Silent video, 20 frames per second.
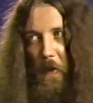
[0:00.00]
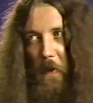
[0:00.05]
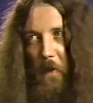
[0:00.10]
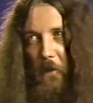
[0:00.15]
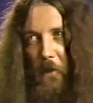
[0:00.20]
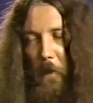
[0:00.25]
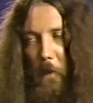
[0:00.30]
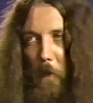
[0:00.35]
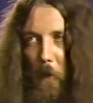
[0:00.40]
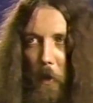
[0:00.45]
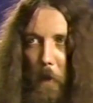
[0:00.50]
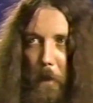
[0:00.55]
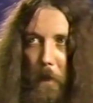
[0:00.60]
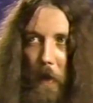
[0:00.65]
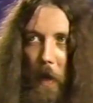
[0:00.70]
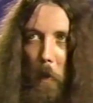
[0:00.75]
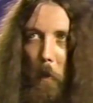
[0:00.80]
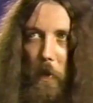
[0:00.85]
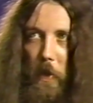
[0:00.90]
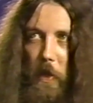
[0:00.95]
for my
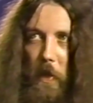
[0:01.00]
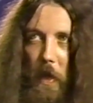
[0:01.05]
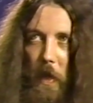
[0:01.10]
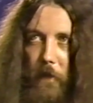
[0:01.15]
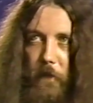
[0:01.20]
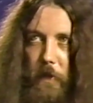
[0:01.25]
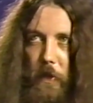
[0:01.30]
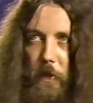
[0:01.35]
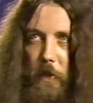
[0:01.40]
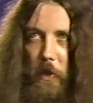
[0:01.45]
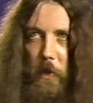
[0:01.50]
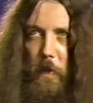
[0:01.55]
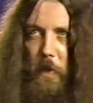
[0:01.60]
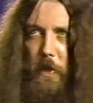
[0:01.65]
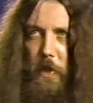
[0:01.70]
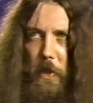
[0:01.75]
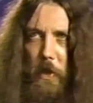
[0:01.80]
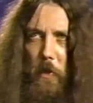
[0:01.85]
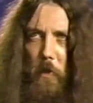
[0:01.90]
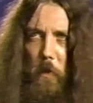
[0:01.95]
part, what you have to do
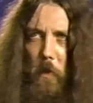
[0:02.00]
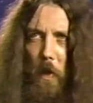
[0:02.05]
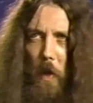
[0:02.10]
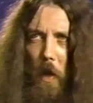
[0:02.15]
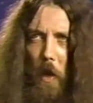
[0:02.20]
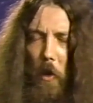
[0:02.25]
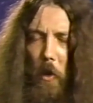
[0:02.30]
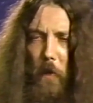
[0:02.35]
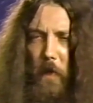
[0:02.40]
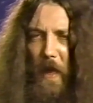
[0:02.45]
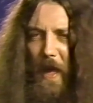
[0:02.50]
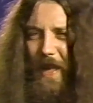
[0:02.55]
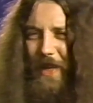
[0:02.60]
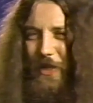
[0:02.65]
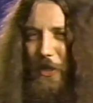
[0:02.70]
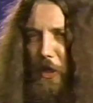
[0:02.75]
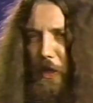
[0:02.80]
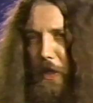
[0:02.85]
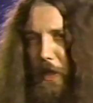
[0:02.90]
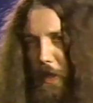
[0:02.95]
is do horror that
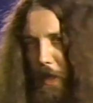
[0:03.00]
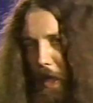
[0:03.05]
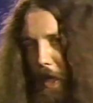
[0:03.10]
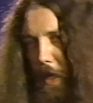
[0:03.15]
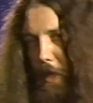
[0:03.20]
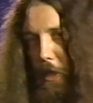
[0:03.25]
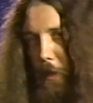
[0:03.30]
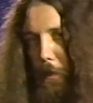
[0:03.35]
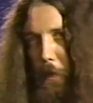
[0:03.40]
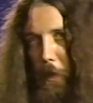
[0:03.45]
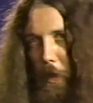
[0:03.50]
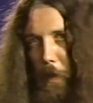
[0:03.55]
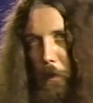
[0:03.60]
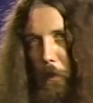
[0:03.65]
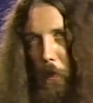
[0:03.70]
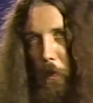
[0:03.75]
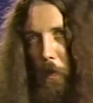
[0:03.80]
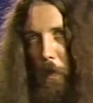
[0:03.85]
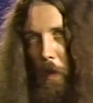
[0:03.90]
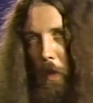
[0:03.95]
actually scares
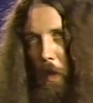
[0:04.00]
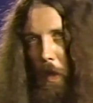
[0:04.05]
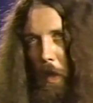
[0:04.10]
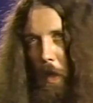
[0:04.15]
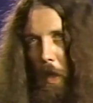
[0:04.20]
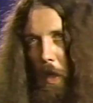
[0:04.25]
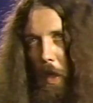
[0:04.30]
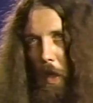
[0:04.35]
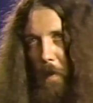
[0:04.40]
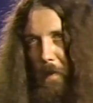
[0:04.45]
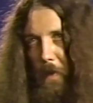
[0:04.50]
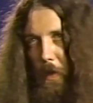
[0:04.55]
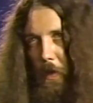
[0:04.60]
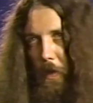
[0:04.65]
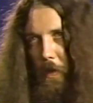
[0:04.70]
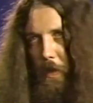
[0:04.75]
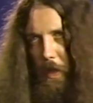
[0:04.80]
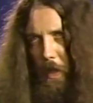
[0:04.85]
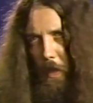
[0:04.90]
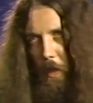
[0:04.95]
people.
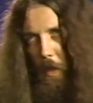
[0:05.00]
Because in